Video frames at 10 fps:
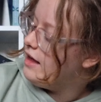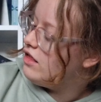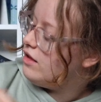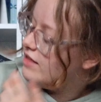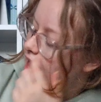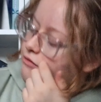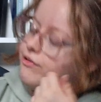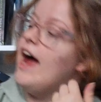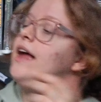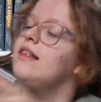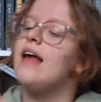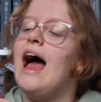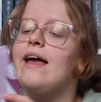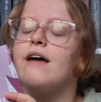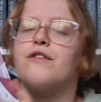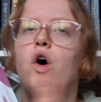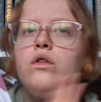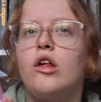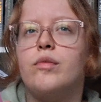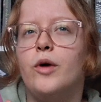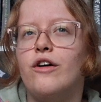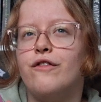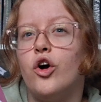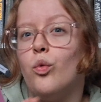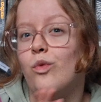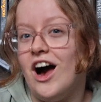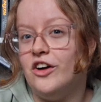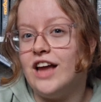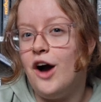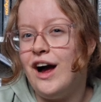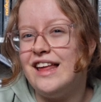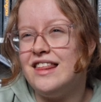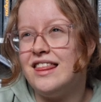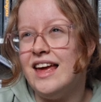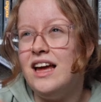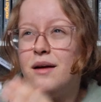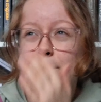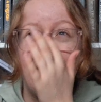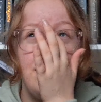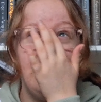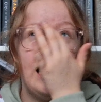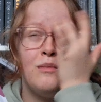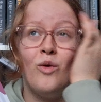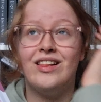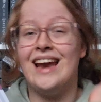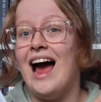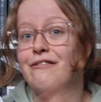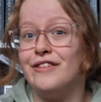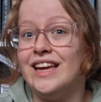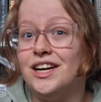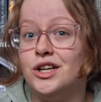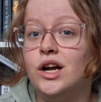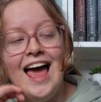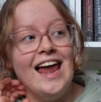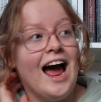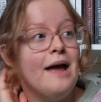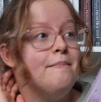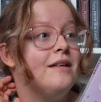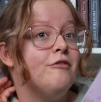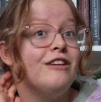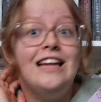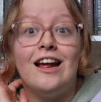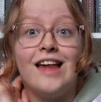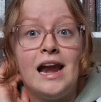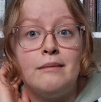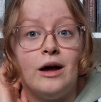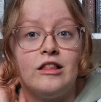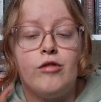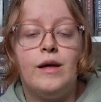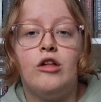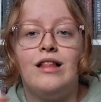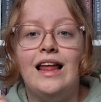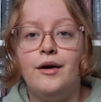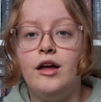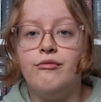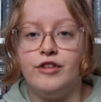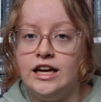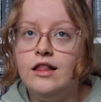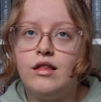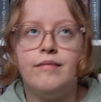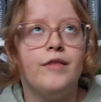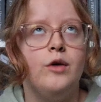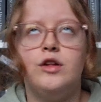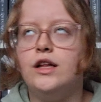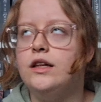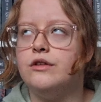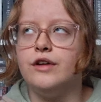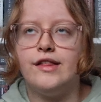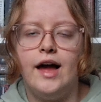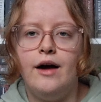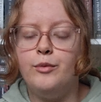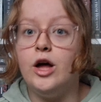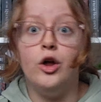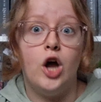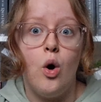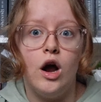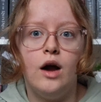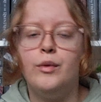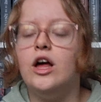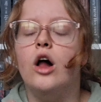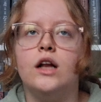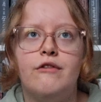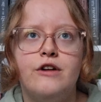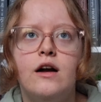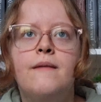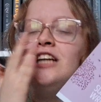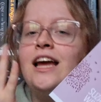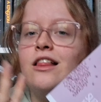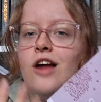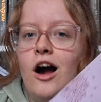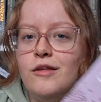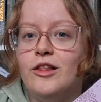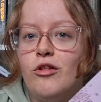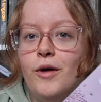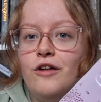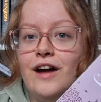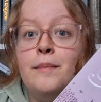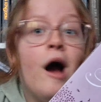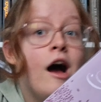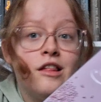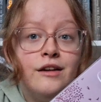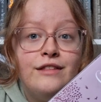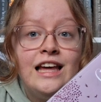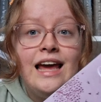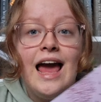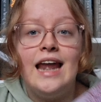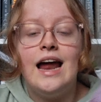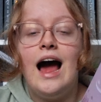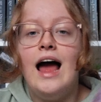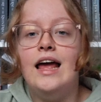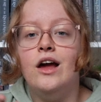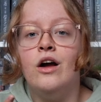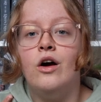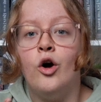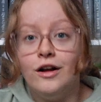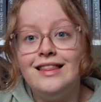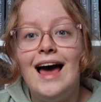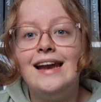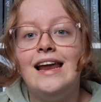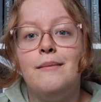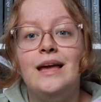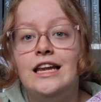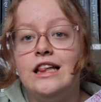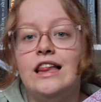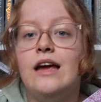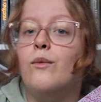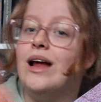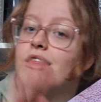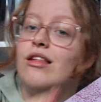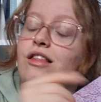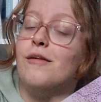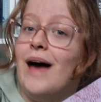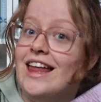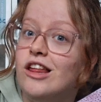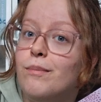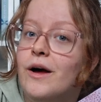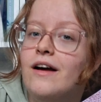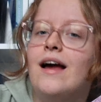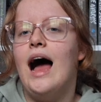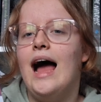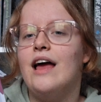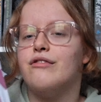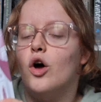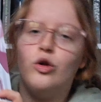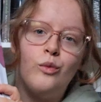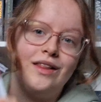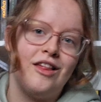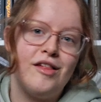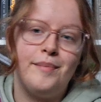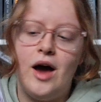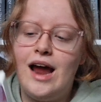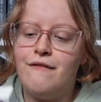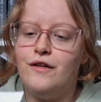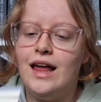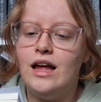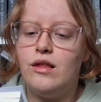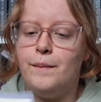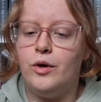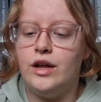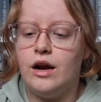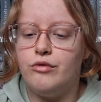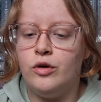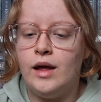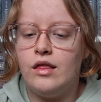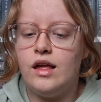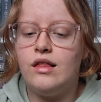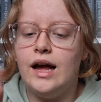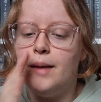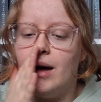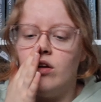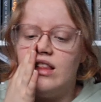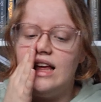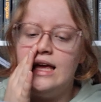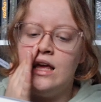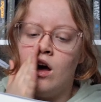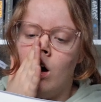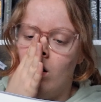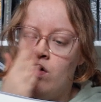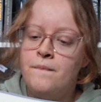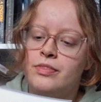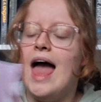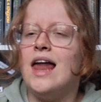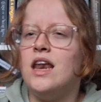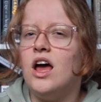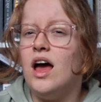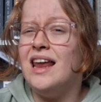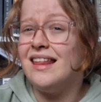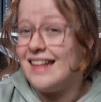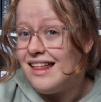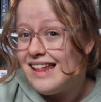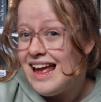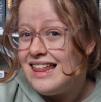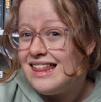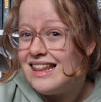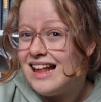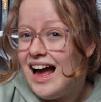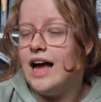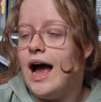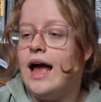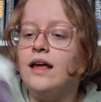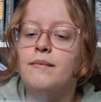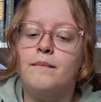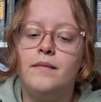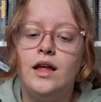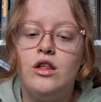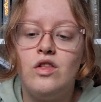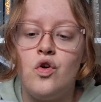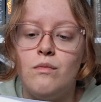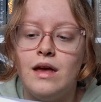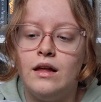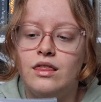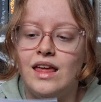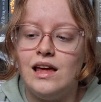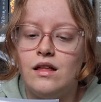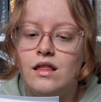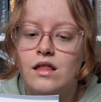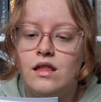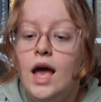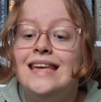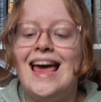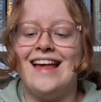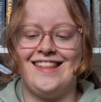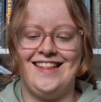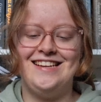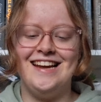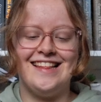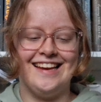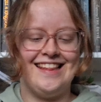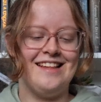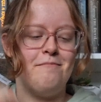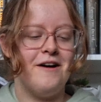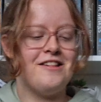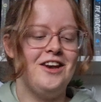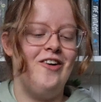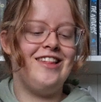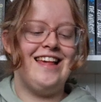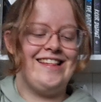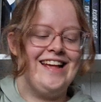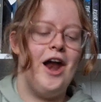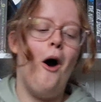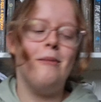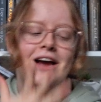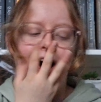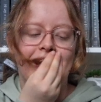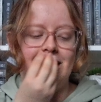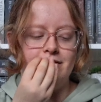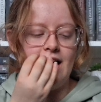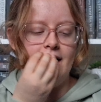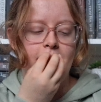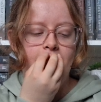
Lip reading: Suzanne Wright. I have owned this book for a while now. I think maybe like more than half a year. And I'm really excited about this because Larry reads, obviously Larissa, we all know her, we all love her. She talks about this book very positively, and I heard that and immediately went to buy this book. I have no clue what this is about. I feel like it's a billionaire romance. It's like about a CEO and an assistant? I'm assuming things. Yes, she's a personal assistant. Oh my God, I love that.